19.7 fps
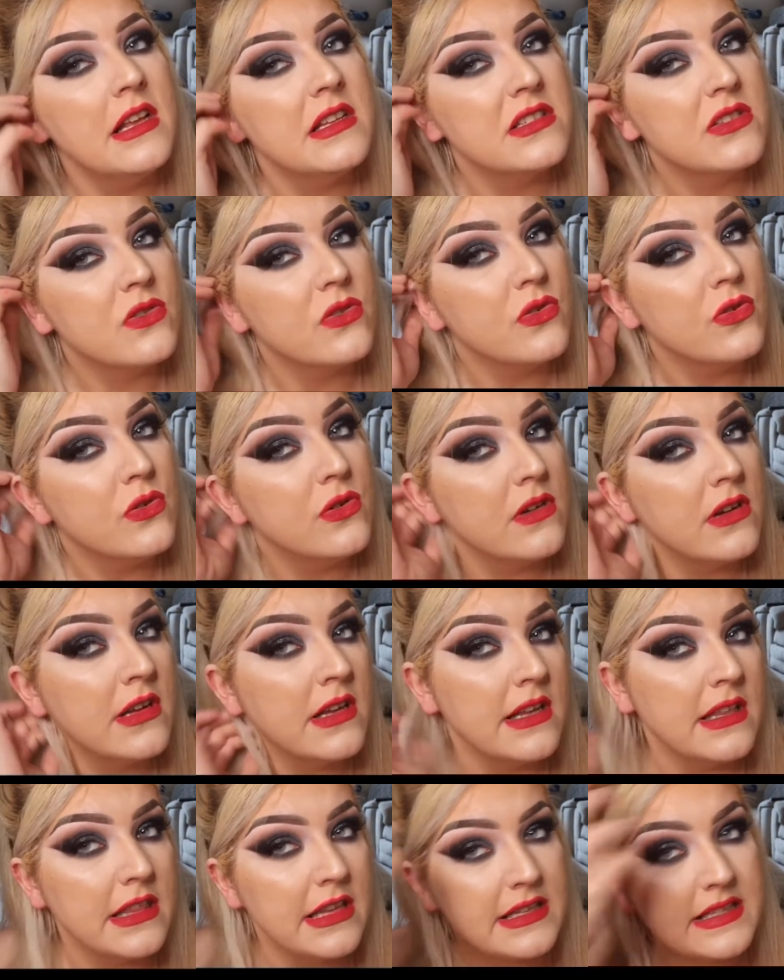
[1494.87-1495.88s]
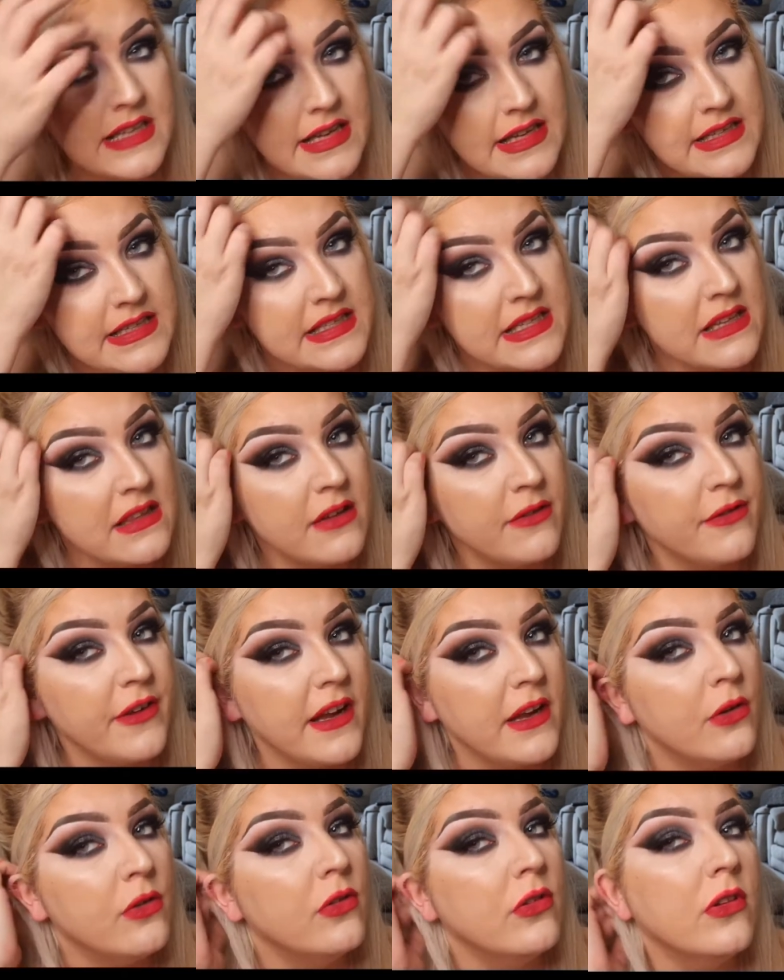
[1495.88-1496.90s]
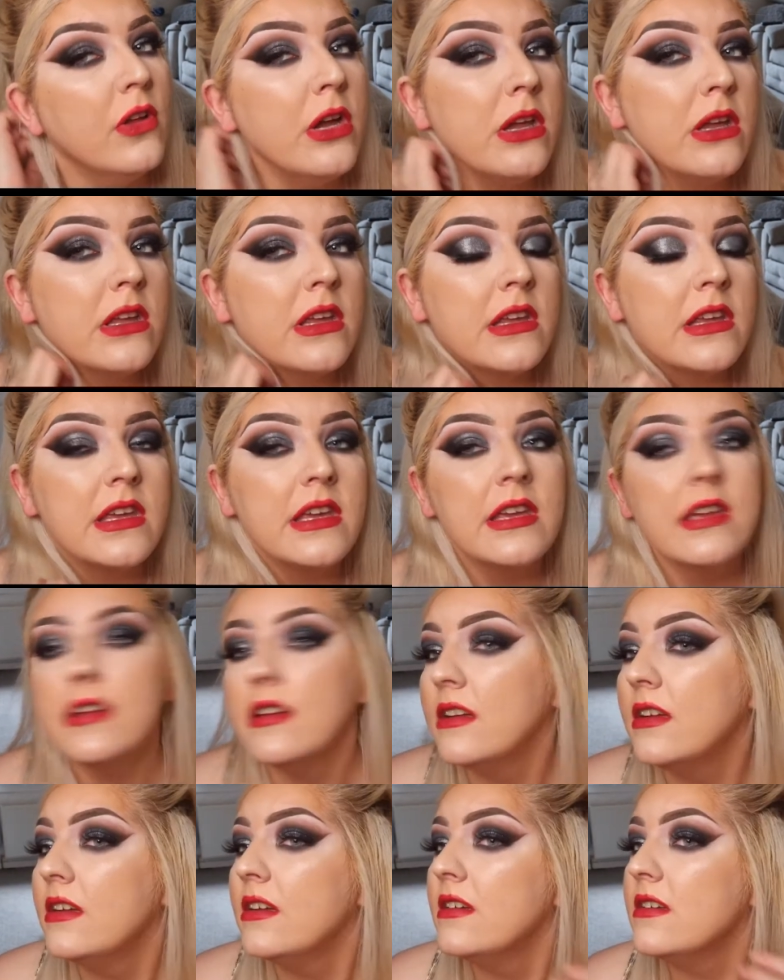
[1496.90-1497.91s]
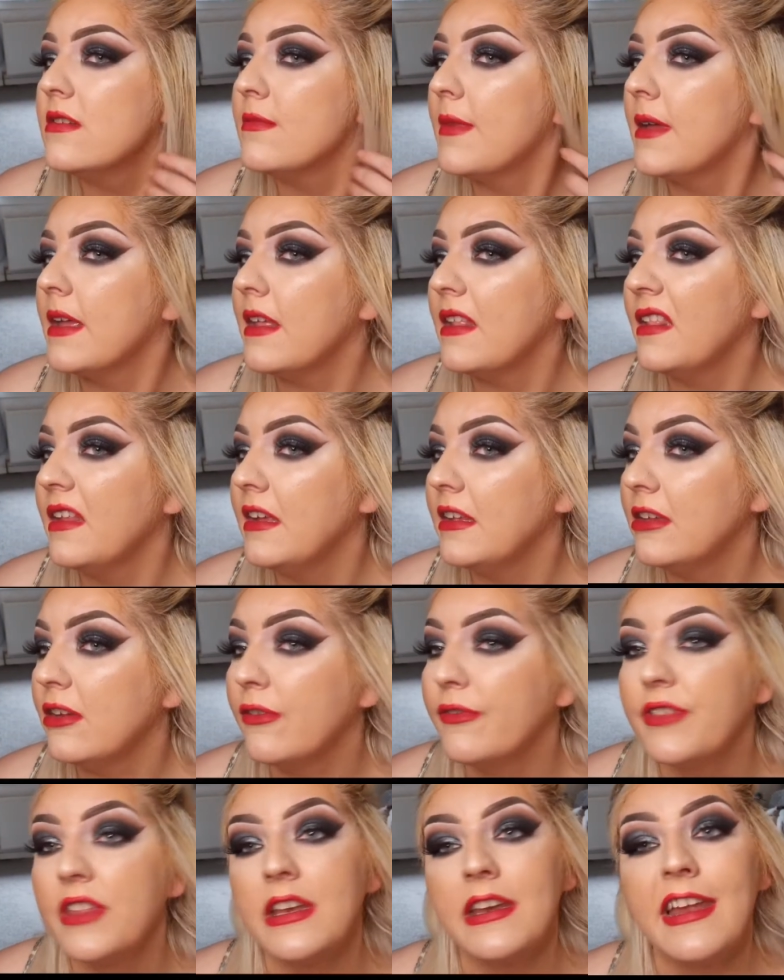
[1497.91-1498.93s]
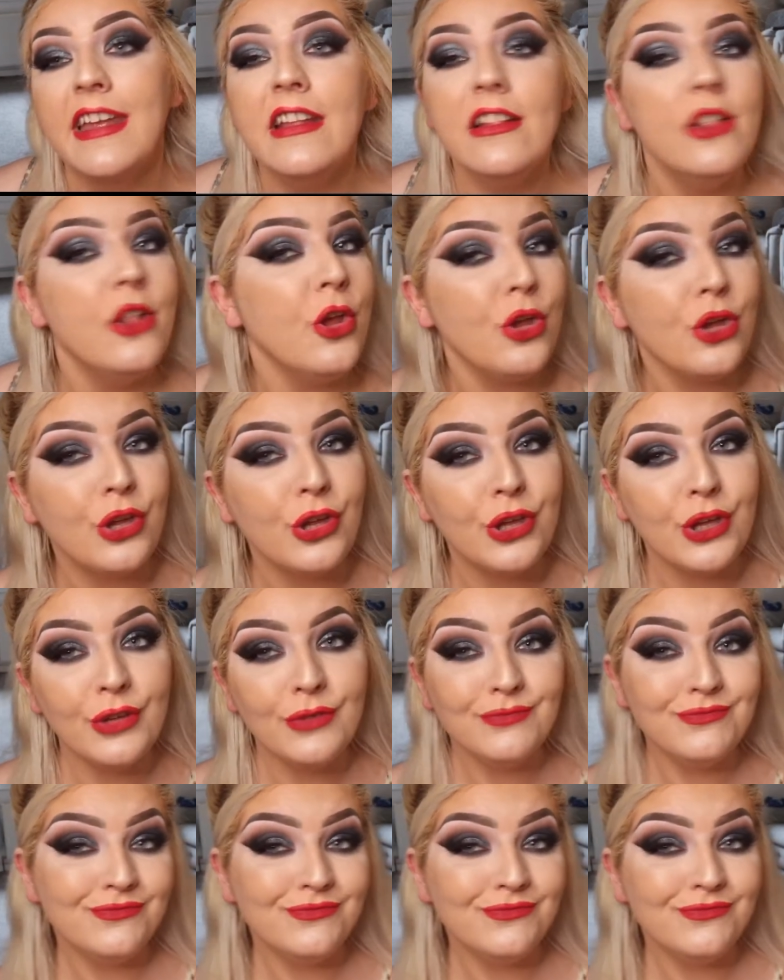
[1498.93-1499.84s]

So this is the final look. My Lady of the Night look.